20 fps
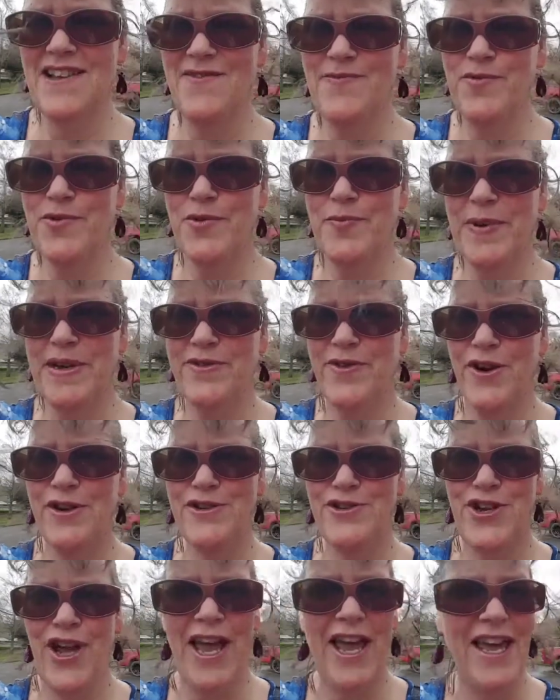I brought my
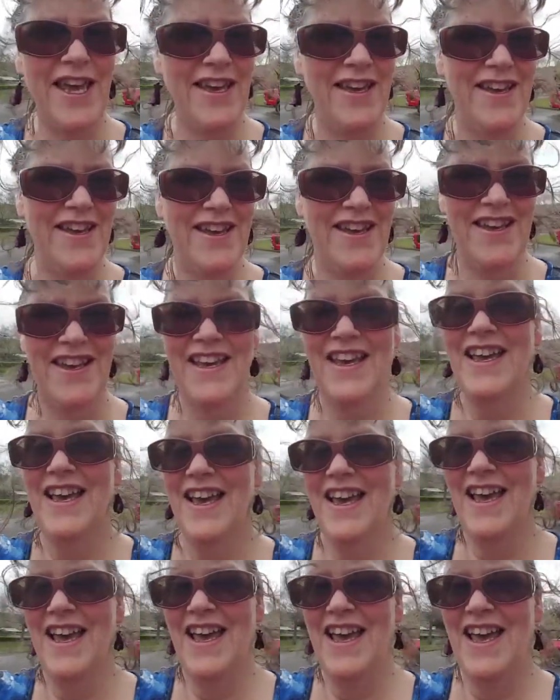crochet
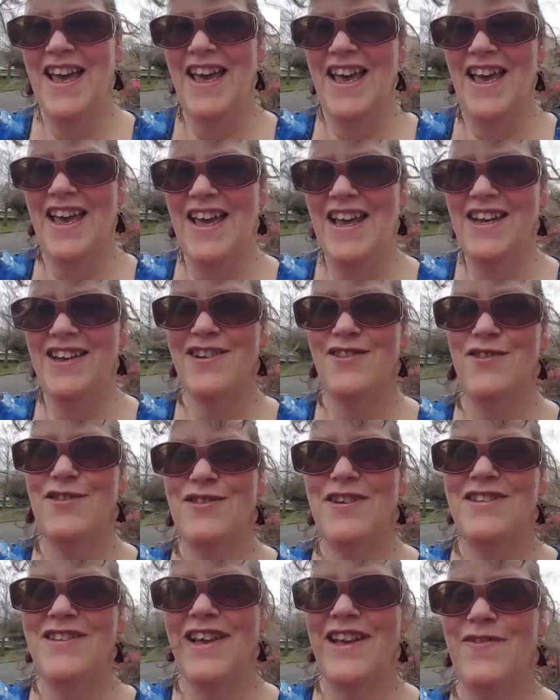and I'll
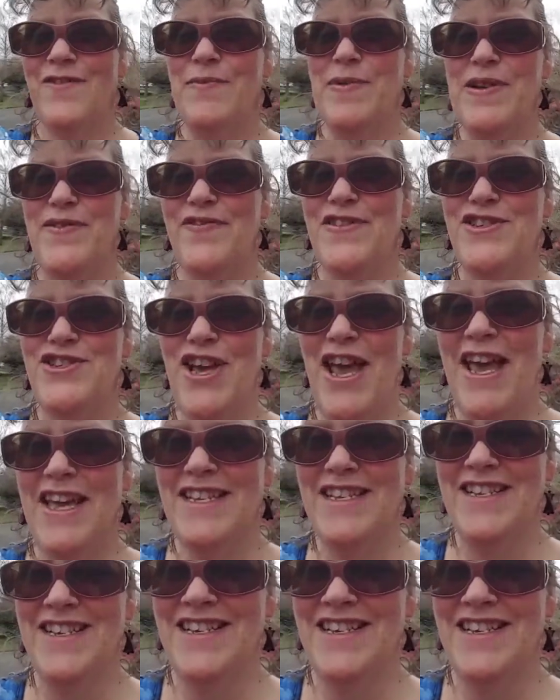have a bit of a chat,